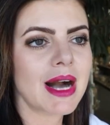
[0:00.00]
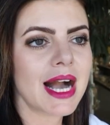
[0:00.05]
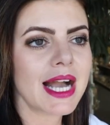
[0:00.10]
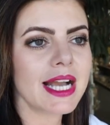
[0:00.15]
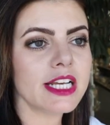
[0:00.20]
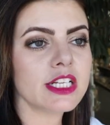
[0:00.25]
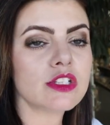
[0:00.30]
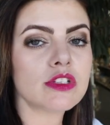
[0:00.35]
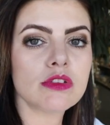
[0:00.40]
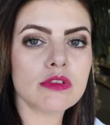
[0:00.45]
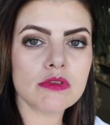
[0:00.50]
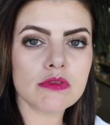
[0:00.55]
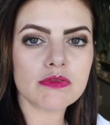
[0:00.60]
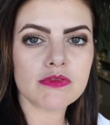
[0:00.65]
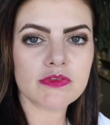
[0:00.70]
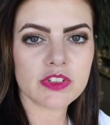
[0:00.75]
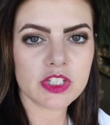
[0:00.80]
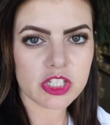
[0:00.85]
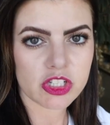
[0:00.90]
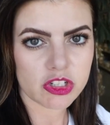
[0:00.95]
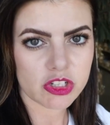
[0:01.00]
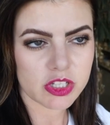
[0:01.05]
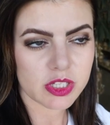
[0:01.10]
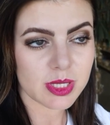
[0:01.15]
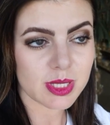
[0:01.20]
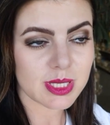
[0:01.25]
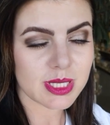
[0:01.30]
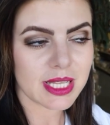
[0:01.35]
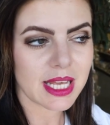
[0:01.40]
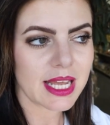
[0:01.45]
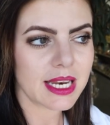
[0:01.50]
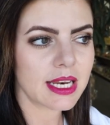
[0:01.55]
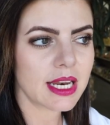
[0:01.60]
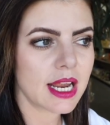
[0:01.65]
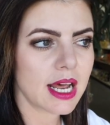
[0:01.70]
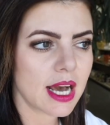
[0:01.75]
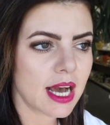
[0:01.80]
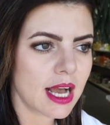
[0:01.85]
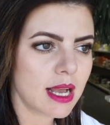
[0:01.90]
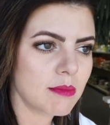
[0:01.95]
My two finches that
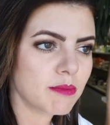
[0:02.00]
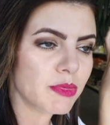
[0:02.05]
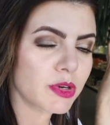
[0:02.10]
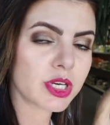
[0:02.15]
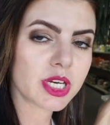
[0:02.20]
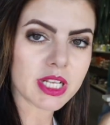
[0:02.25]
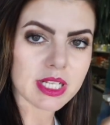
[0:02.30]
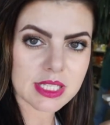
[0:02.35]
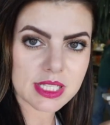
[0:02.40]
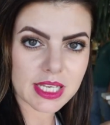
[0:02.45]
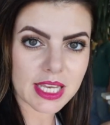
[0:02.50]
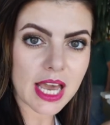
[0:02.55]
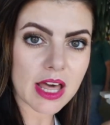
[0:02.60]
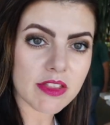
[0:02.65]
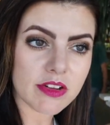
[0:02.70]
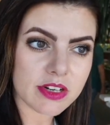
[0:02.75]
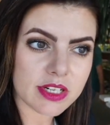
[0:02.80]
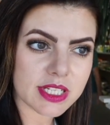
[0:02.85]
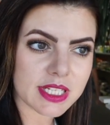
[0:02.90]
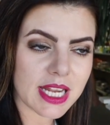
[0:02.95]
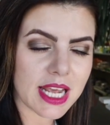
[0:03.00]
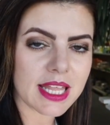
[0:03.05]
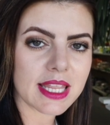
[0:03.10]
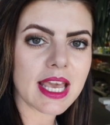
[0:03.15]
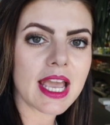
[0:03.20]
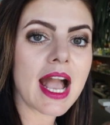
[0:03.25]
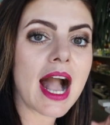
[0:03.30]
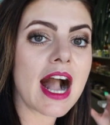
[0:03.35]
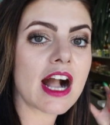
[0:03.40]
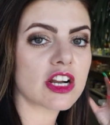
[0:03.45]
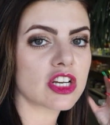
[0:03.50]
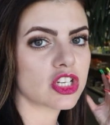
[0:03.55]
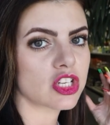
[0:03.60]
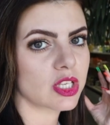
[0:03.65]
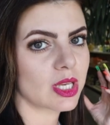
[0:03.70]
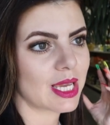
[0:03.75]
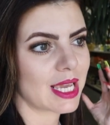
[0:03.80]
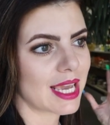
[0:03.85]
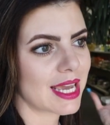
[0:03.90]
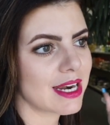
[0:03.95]
I'm putting together today, they
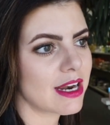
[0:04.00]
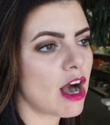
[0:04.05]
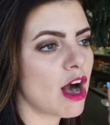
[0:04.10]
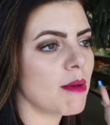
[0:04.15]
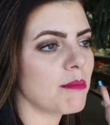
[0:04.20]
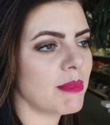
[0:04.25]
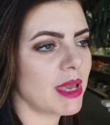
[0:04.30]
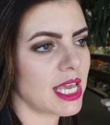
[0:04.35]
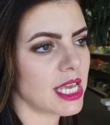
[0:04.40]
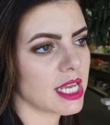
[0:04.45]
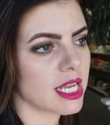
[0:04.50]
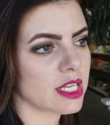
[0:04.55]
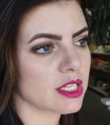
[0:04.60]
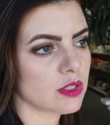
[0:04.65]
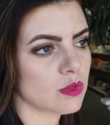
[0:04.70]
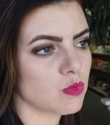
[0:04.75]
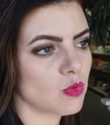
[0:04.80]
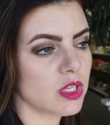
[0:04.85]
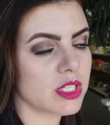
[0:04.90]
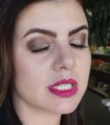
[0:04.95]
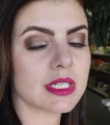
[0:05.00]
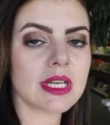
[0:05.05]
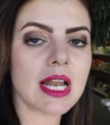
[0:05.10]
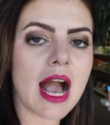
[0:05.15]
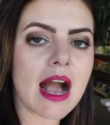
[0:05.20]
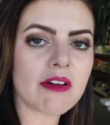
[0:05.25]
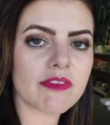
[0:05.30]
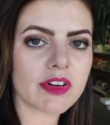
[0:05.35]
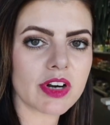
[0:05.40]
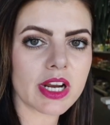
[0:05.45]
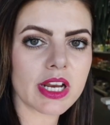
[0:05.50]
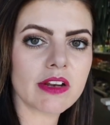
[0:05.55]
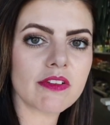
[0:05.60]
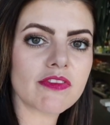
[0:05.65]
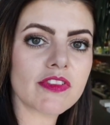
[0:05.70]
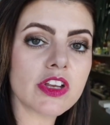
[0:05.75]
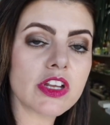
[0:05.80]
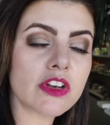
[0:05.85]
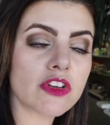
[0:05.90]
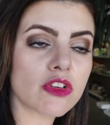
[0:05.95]
actually cannot mate because one's an
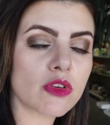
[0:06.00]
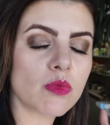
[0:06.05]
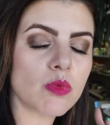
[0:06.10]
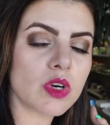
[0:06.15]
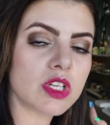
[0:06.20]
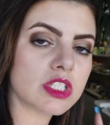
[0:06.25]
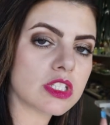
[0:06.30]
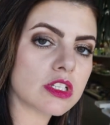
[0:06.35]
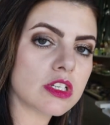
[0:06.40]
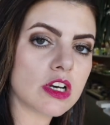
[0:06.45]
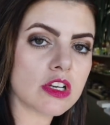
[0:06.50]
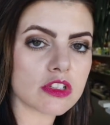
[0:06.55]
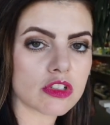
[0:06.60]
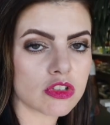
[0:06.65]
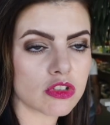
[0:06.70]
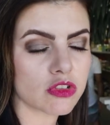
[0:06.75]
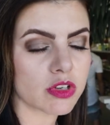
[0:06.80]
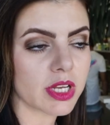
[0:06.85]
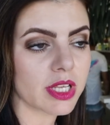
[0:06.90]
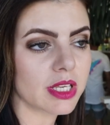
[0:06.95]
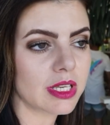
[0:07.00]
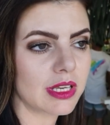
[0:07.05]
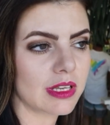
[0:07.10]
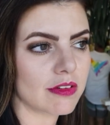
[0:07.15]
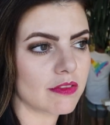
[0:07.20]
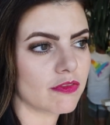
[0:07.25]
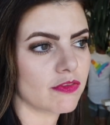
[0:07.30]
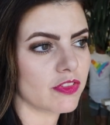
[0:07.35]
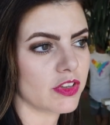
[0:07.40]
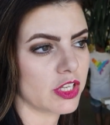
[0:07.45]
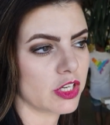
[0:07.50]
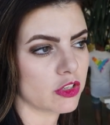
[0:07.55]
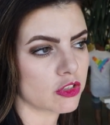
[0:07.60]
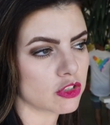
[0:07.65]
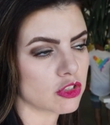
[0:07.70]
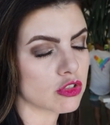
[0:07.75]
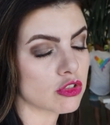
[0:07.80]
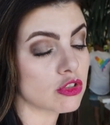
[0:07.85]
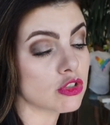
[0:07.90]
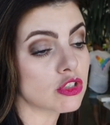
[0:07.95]
African finch and one's an Australian
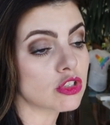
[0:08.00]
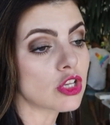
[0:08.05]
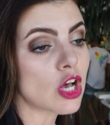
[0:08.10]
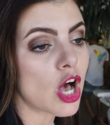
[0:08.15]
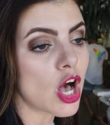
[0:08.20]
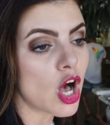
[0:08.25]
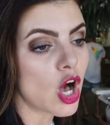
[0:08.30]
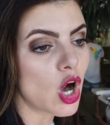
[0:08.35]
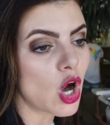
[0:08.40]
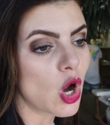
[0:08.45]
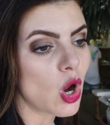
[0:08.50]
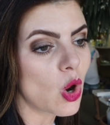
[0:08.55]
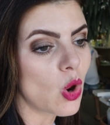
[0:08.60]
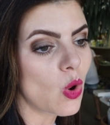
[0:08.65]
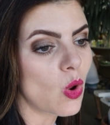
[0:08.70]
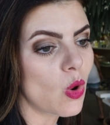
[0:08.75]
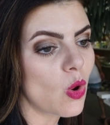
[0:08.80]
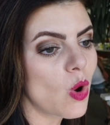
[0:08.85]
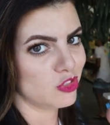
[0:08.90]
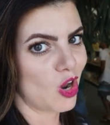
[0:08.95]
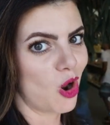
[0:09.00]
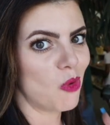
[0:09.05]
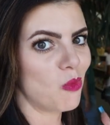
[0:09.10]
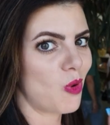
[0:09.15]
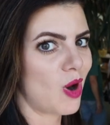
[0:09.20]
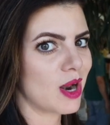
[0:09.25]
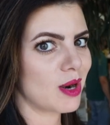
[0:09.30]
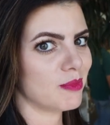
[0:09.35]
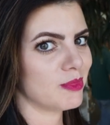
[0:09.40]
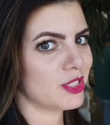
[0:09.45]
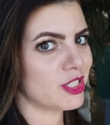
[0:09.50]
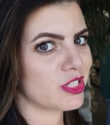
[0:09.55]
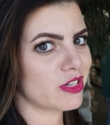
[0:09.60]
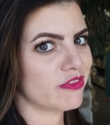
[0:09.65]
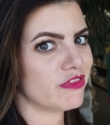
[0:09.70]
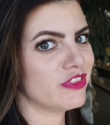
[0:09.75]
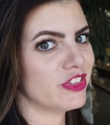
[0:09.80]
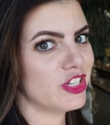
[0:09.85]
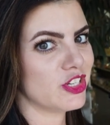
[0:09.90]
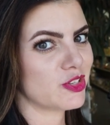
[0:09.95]
finch. So if you don't want a bunch
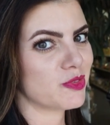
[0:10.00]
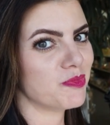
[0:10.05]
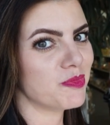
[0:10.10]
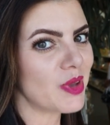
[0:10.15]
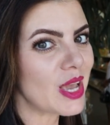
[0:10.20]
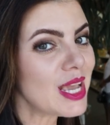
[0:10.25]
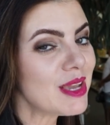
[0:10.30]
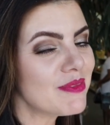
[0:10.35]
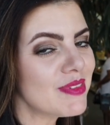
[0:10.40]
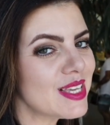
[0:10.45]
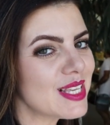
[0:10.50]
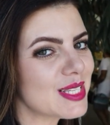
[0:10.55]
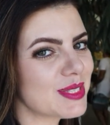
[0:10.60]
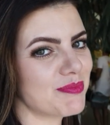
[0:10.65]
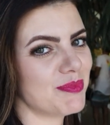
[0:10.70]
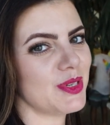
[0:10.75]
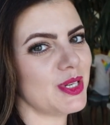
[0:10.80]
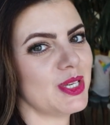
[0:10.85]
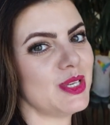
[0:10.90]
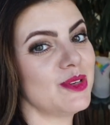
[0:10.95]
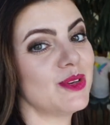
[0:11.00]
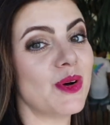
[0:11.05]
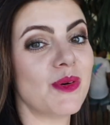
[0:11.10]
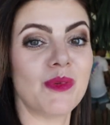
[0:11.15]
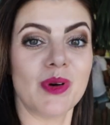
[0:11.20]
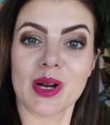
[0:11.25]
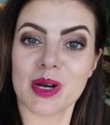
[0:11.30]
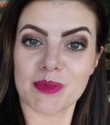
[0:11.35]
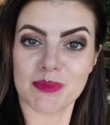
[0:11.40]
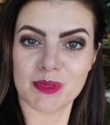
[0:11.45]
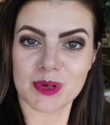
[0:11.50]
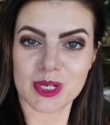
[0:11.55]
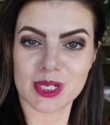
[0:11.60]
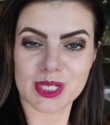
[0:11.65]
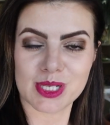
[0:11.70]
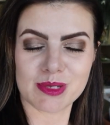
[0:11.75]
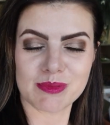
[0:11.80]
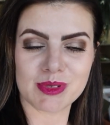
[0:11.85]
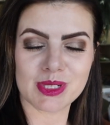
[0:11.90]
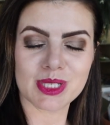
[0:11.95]
of finch babies, but you don't want a
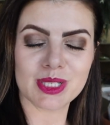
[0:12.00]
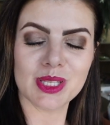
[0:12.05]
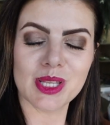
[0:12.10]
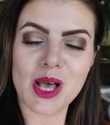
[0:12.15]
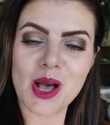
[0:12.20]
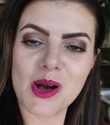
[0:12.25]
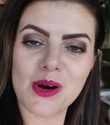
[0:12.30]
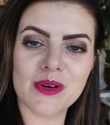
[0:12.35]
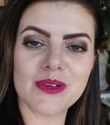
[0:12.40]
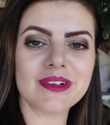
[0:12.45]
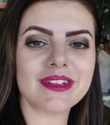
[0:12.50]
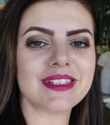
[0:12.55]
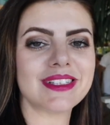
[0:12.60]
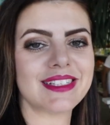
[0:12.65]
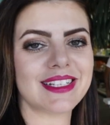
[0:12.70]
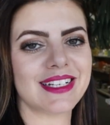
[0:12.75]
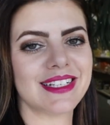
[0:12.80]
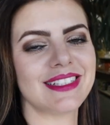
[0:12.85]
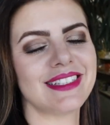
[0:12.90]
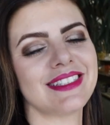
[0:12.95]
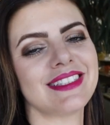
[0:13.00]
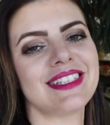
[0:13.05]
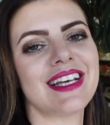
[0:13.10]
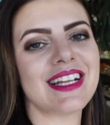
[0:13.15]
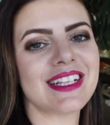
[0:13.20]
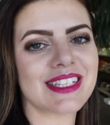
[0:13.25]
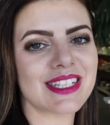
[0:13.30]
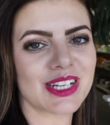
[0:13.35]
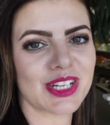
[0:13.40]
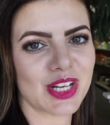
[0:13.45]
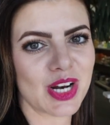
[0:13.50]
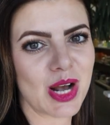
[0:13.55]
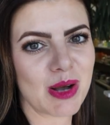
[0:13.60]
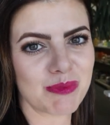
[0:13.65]
bird to be alone, then that's a good